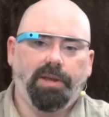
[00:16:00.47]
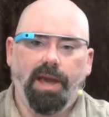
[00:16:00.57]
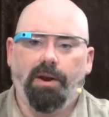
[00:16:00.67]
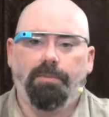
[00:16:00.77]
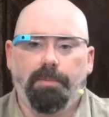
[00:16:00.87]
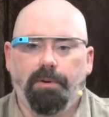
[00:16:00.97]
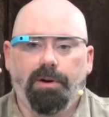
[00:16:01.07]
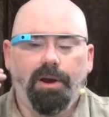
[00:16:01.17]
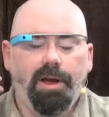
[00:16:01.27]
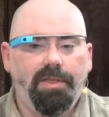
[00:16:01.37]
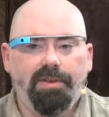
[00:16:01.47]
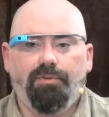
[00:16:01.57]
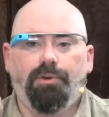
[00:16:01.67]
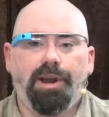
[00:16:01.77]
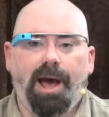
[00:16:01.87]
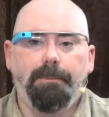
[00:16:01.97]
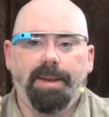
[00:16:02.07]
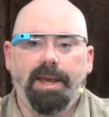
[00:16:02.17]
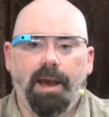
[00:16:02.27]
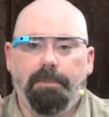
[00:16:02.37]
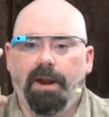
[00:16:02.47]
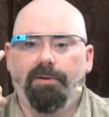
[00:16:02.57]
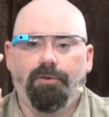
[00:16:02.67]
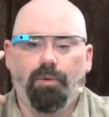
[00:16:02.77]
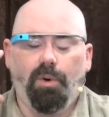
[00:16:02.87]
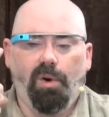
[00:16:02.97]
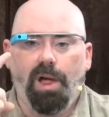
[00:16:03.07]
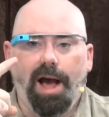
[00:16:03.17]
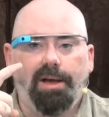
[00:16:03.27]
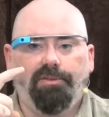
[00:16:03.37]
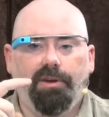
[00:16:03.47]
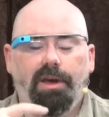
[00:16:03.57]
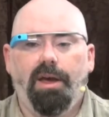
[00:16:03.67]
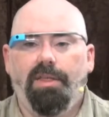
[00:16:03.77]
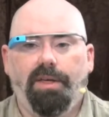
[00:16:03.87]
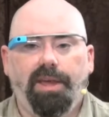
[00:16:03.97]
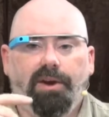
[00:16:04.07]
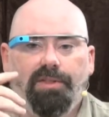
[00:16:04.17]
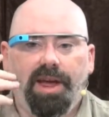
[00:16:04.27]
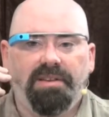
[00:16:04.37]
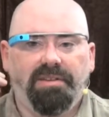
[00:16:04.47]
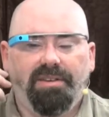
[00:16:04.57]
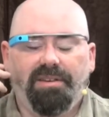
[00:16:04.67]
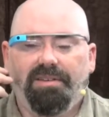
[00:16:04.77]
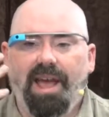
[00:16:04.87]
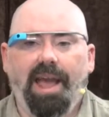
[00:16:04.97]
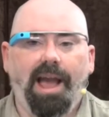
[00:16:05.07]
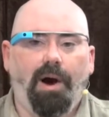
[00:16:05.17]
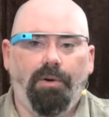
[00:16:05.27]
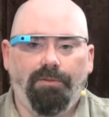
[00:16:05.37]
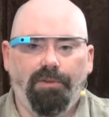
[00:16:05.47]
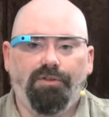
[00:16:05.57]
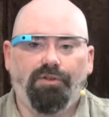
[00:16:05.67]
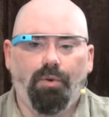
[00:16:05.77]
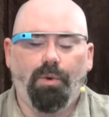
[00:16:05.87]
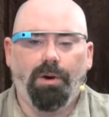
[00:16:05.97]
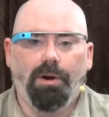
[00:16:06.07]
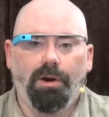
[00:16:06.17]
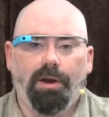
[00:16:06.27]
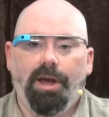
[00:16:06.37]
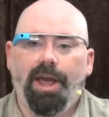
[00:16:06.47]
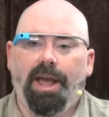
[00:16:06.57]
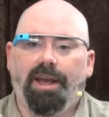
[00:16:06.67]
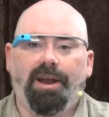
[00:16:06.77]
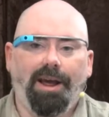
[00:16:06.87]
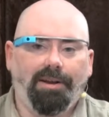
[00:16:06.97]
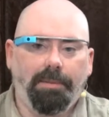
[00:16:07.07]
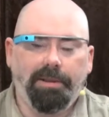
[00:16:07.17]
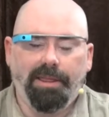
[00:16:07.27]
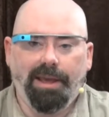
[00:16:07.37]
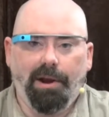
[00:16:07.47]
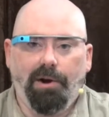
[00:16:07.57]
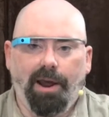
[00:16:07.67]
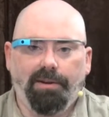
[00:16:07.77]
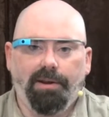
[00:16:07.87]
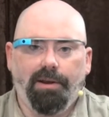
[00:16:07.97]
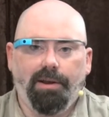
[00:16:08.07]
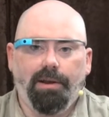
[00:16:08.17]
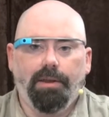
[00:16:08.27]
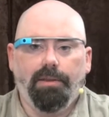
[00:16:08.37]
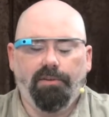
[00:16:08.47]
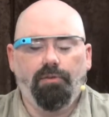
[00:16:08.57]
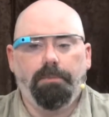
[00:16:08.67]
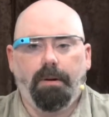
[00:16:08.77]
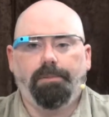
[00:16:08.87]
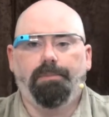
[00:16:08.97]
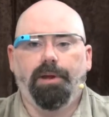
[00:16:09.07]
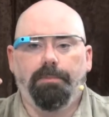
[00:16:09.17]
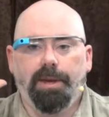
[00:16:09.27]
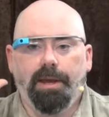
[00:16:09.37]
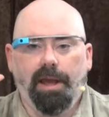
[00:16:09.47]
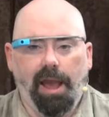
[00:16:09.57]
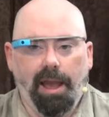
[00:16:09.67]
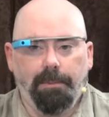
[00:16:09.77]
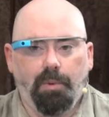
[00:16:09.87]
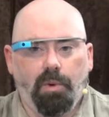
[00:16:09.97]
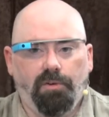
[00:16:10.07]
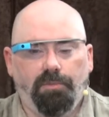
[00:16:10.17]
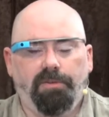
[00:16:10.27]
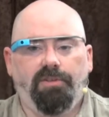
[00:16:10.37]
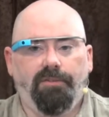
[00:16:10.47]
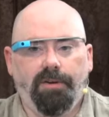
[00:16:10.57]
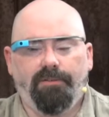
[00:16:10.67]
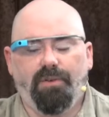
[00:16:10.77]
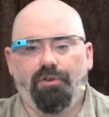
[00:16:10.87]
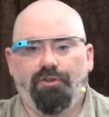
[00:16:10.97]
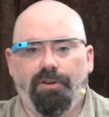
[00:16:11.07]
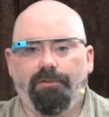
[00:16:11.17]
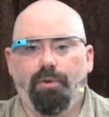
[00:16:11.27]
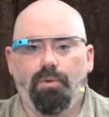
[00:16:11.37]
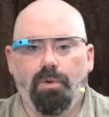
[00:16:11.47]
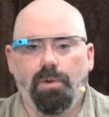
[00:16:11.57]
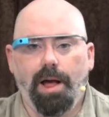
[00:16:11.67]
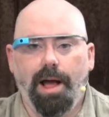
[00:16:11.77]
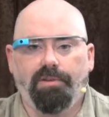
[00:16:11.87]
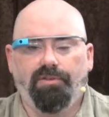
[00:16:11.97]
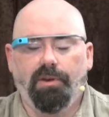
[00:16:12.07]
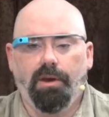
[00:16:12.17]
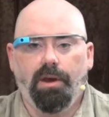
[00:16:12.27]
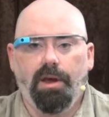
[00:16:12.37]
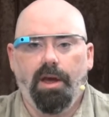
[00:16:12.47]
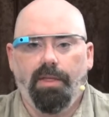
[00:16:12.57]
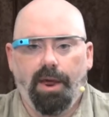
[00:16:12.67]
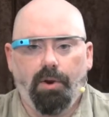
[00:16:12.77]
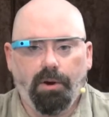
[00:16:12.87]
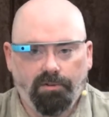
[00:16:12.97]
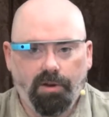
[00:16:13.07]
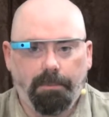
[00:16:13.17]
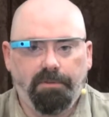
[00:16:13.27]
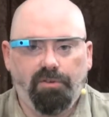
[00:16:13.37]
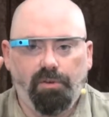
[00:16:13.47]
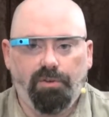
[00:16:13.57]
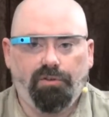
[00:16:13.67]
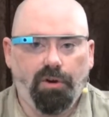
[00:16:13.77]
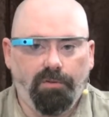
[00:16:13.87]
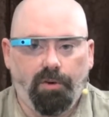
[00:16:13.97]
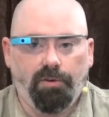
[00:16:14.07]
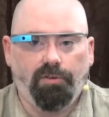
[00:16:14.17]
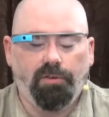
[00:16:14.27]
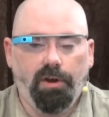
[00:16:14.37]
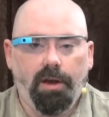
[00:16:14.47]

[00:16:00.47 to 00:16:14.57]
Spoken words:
You got to remember this would not be a pair of Google Glass that they could then take out of the store and connect up to the internet. This would probably be a more specific version of Google Glass that hooks up to servers